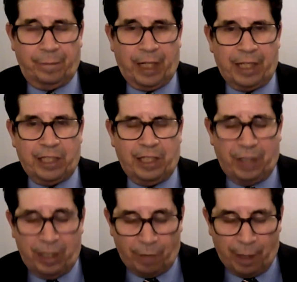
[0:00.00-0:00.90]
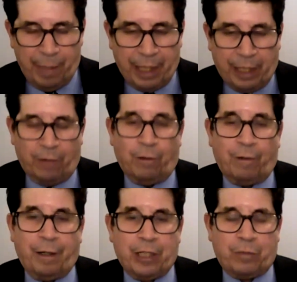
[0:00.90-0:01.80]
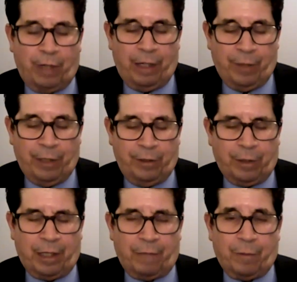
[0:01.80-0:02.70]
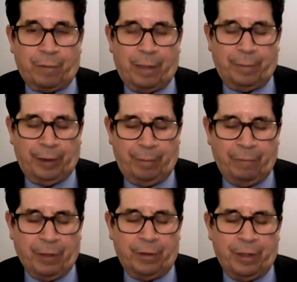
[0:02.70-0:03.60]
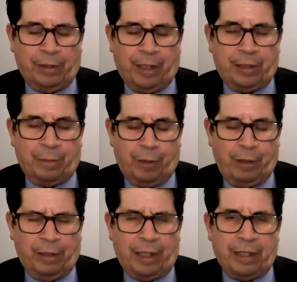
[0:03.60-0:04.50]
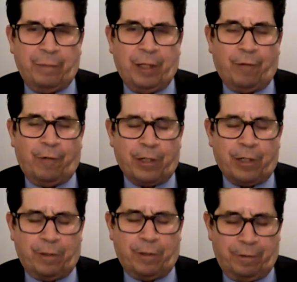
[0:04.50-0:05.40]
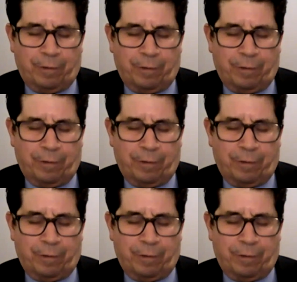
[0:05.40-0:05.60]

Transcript: I see. And then you want to make it your own, I guess, whenever you do a cover, probably, even though you like to be original.